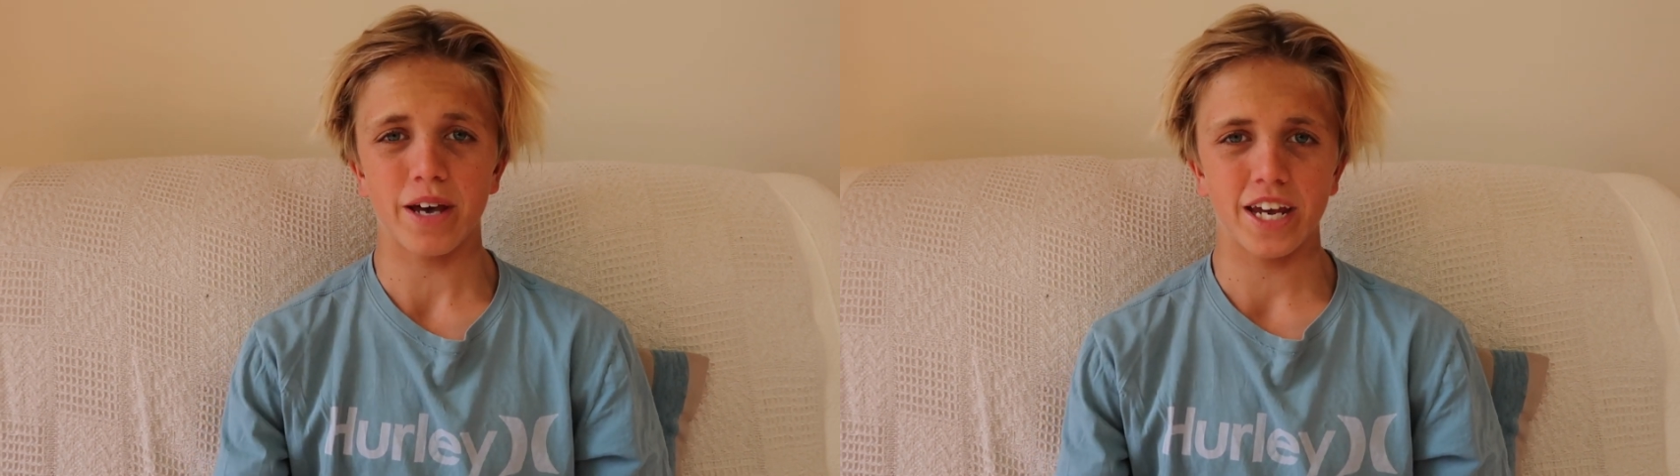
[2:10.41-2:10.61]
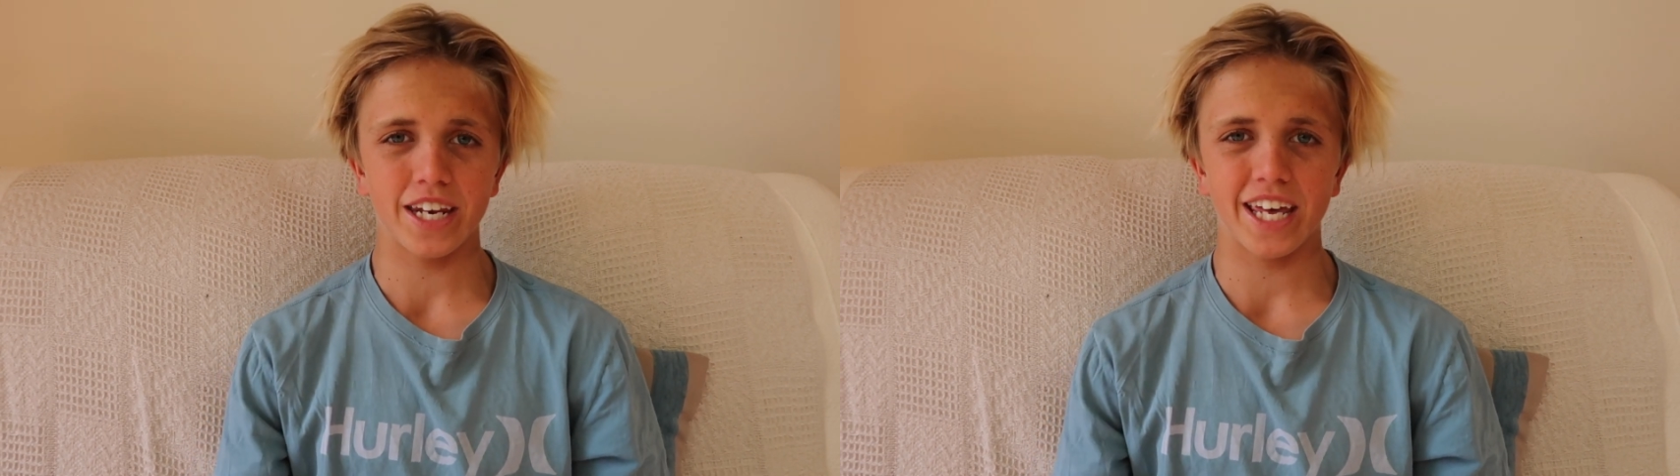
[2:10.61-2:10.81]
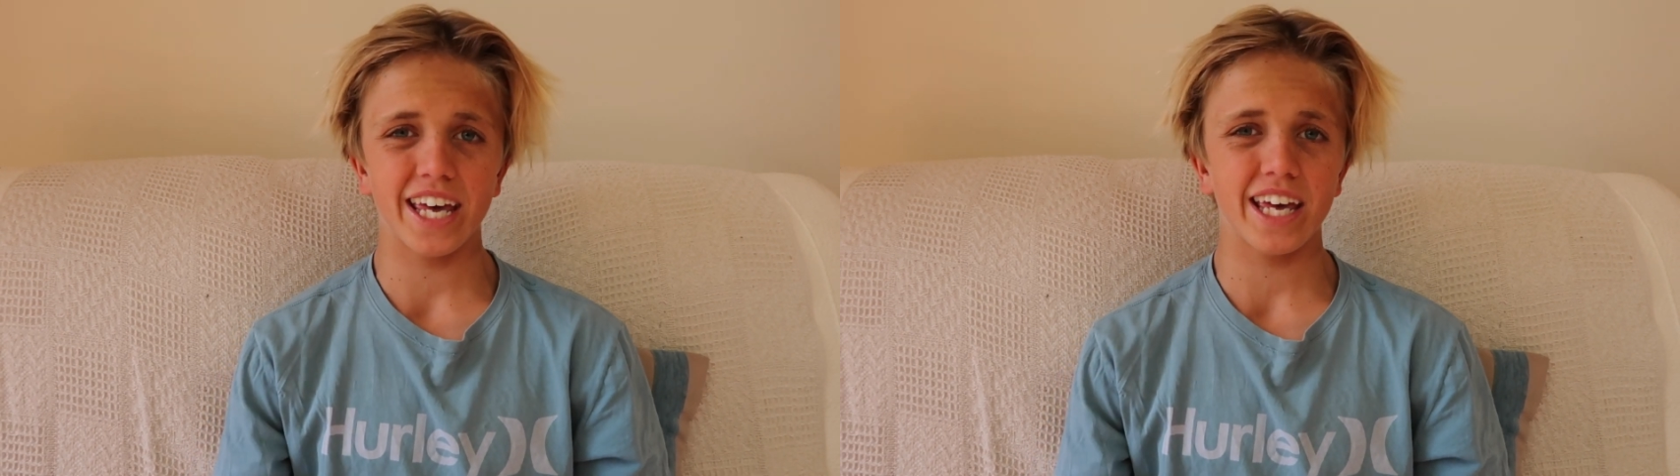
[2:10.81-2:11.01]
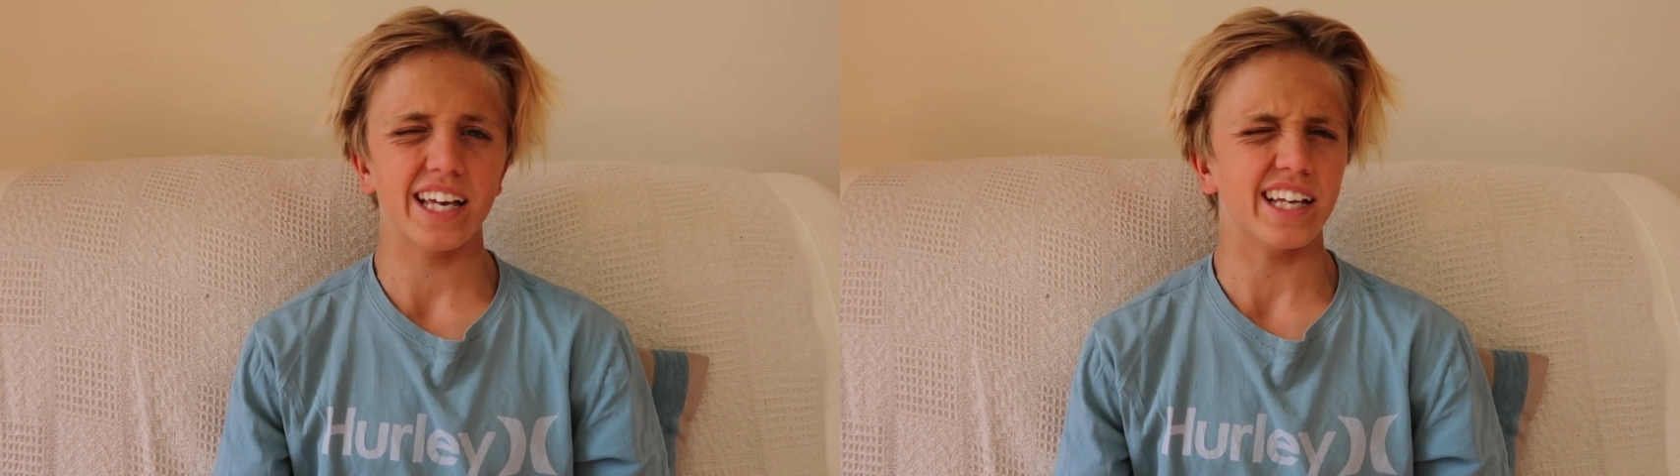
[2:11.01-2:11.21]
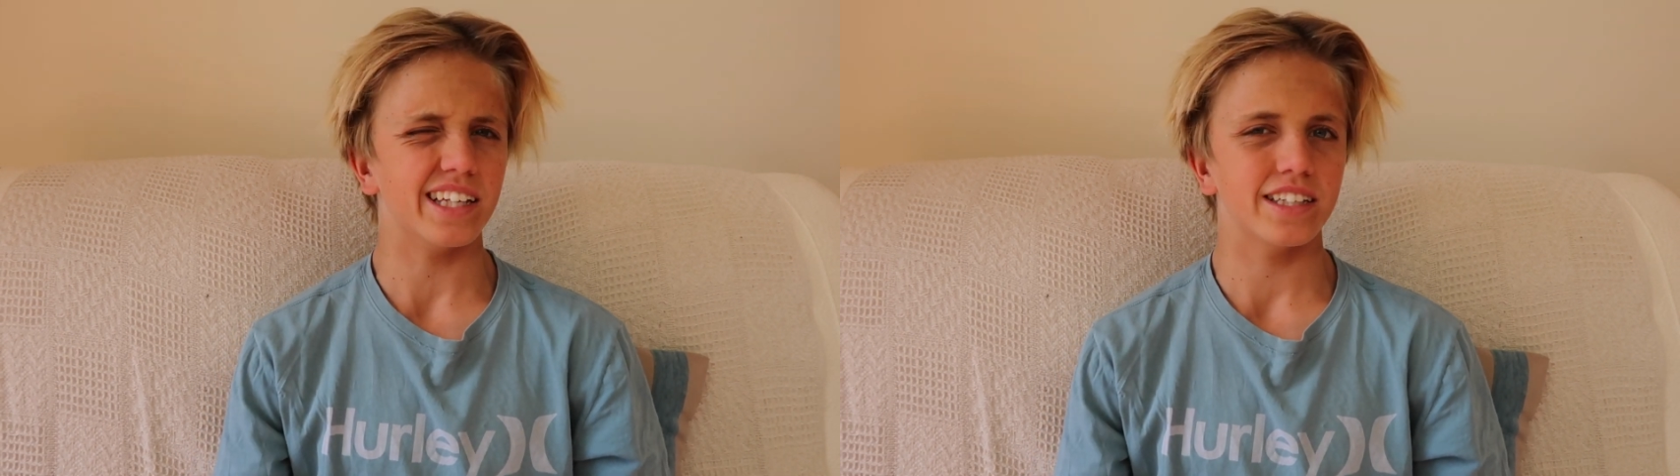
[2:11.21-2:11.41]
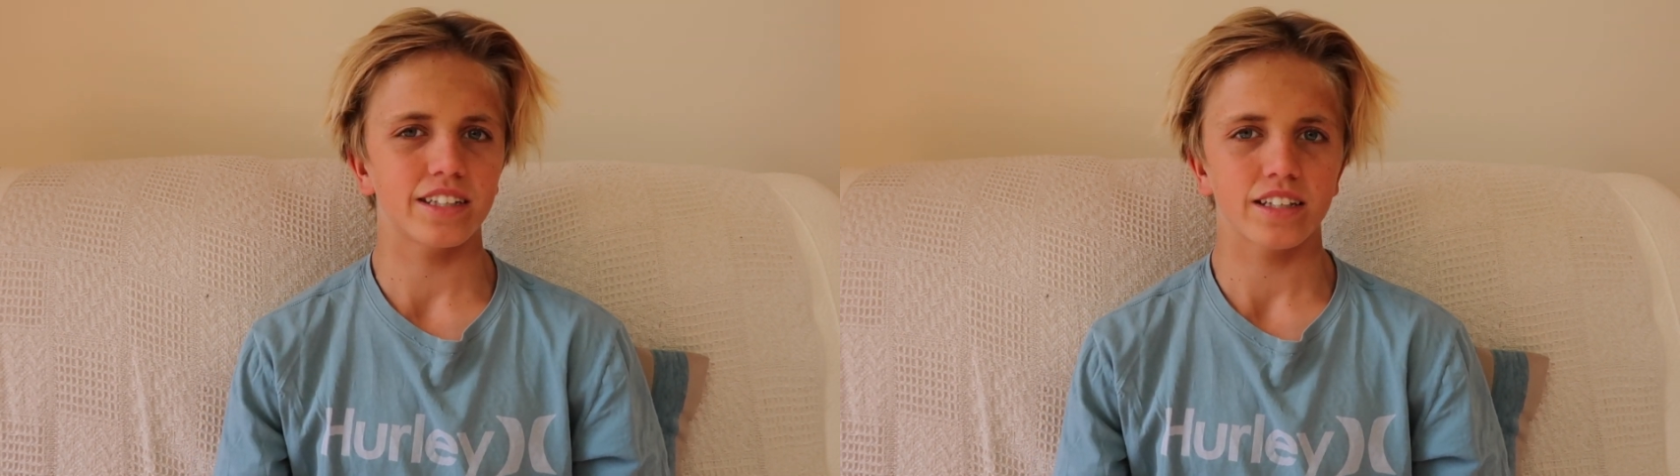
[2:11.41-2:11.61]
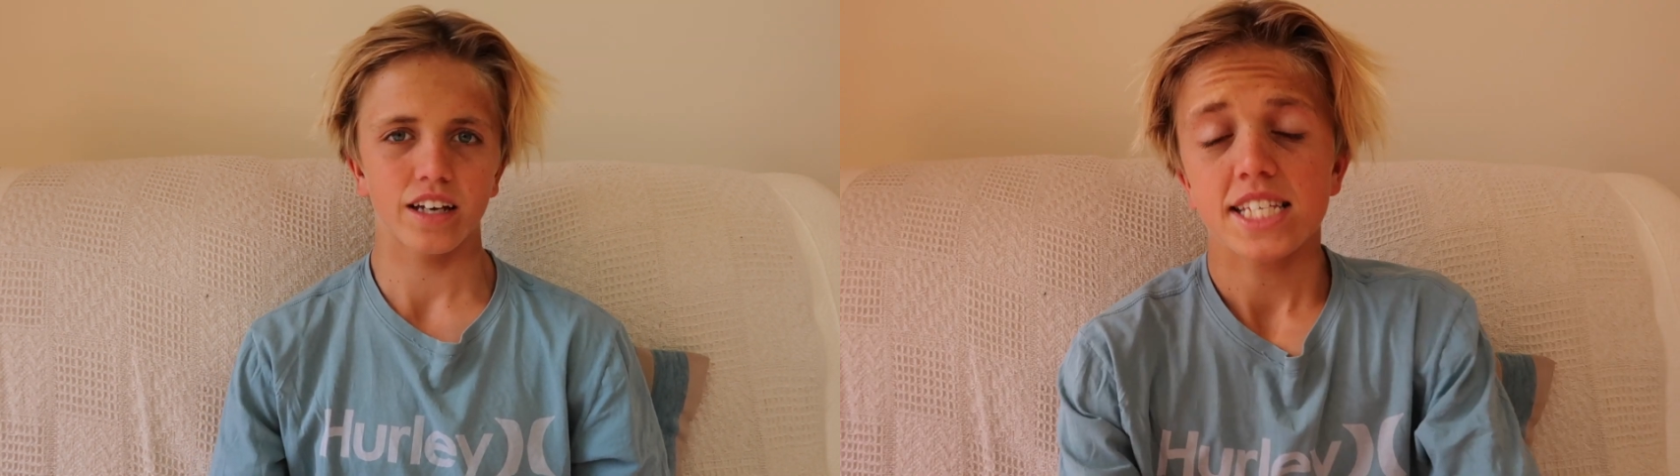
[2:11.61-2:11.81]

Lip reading: being is.